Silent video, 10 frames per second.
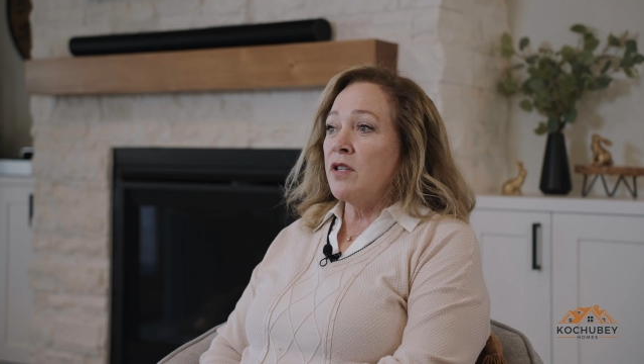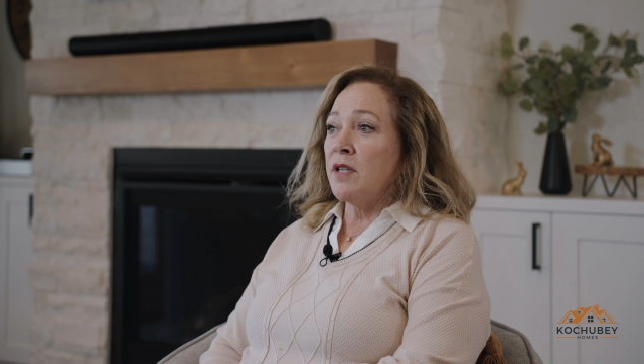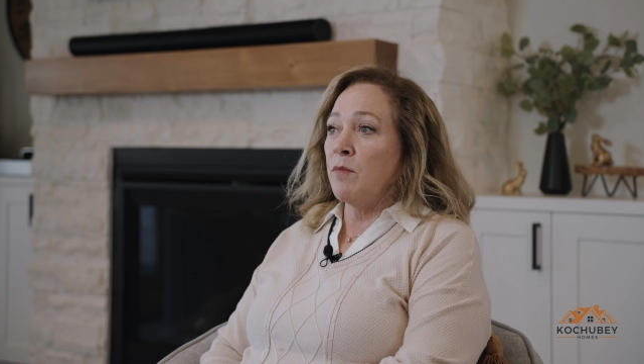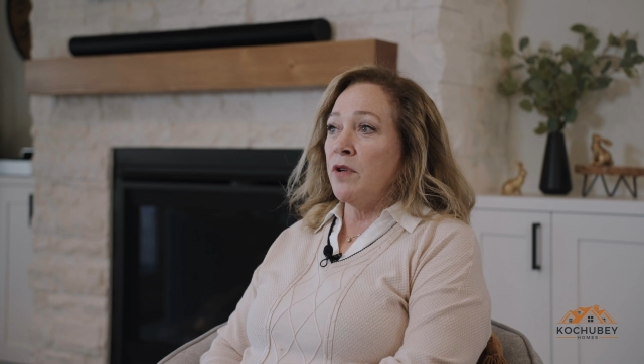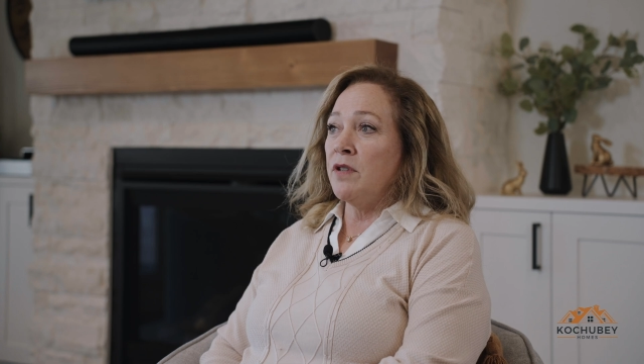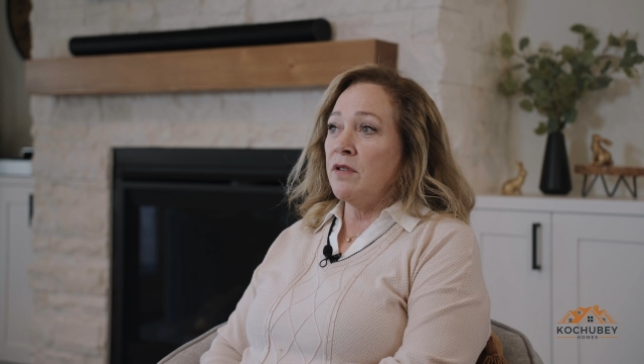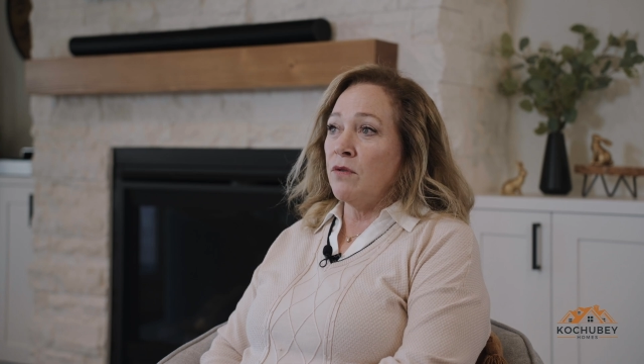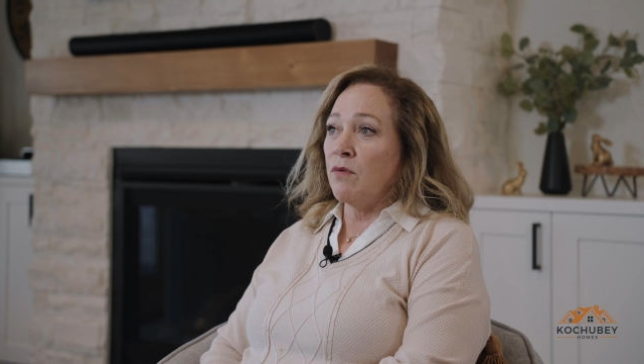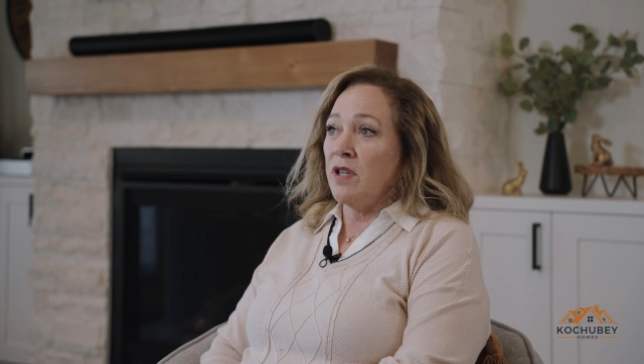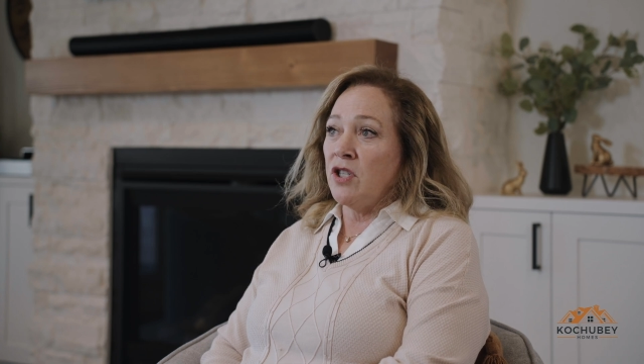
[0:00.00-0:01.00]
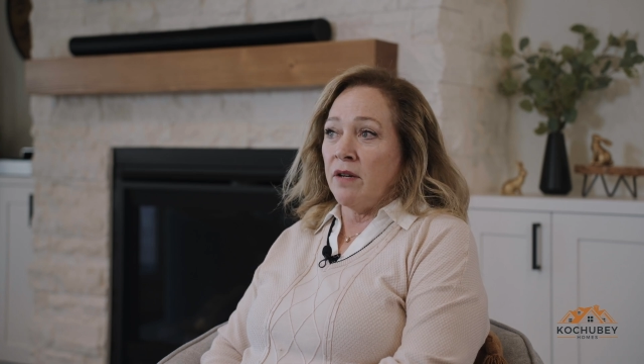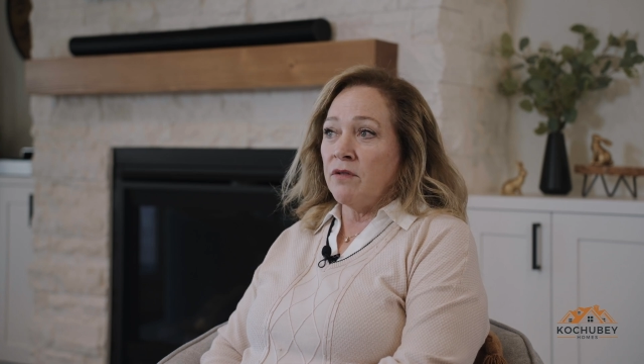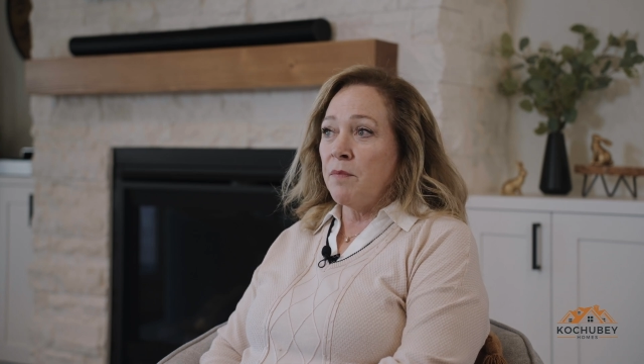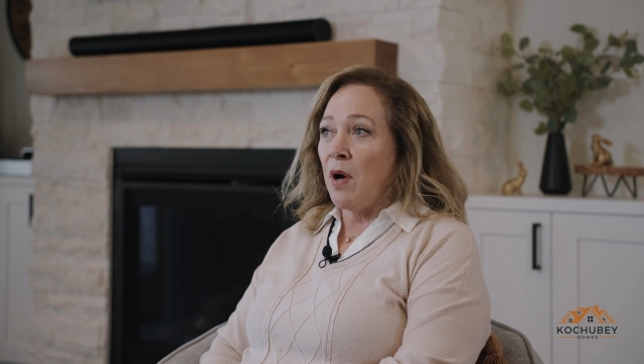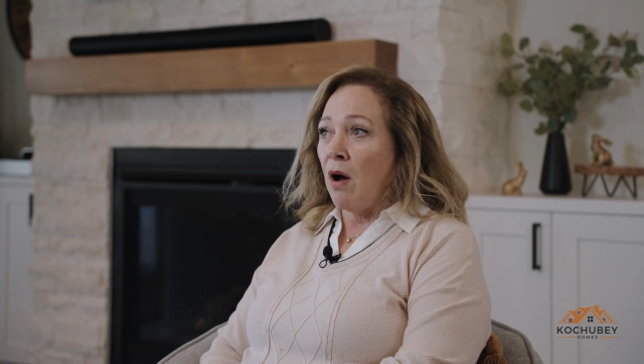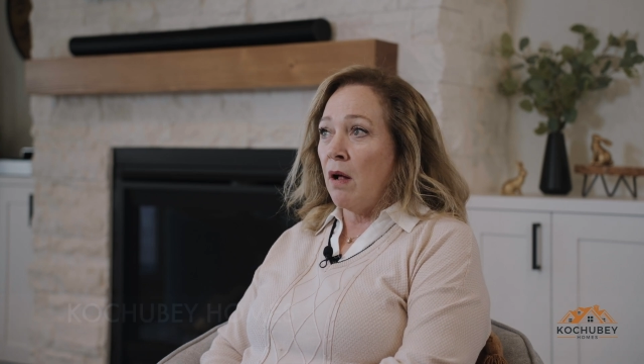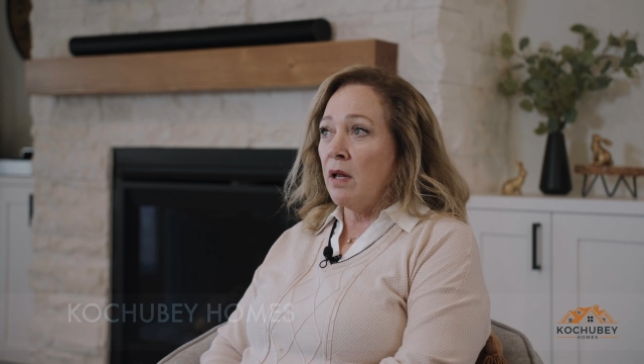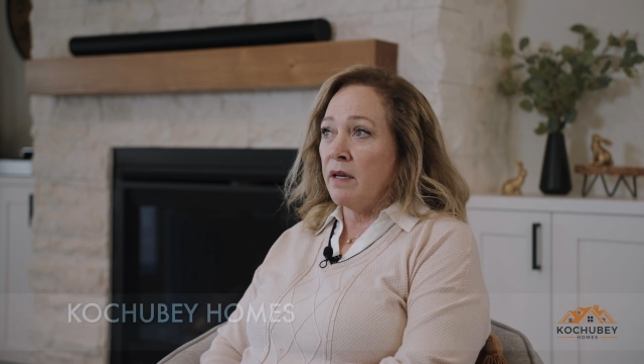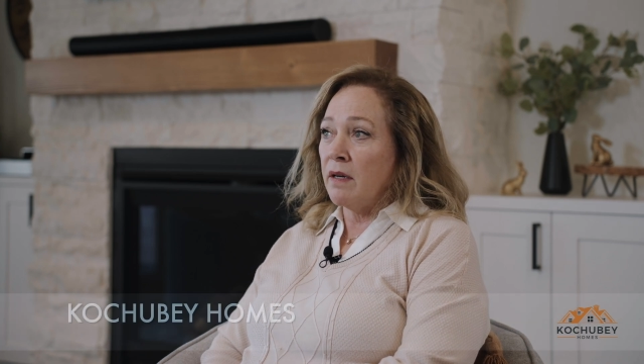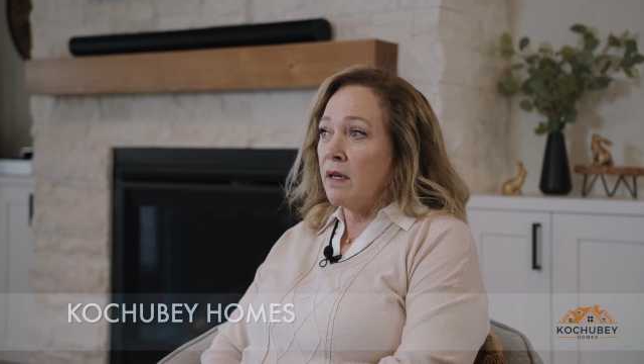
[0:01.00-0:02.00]
someone to reach out to Paul
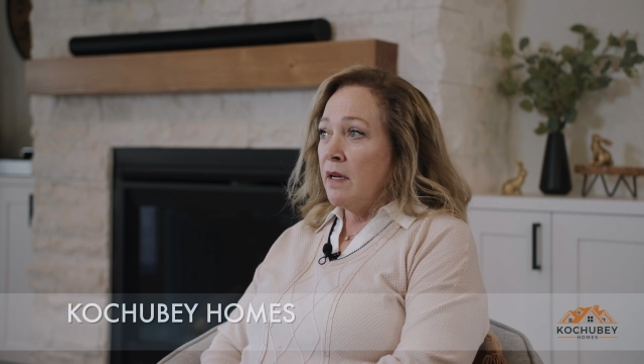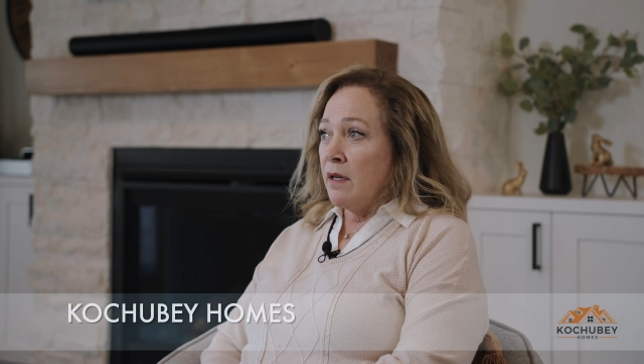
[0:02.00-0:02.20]
and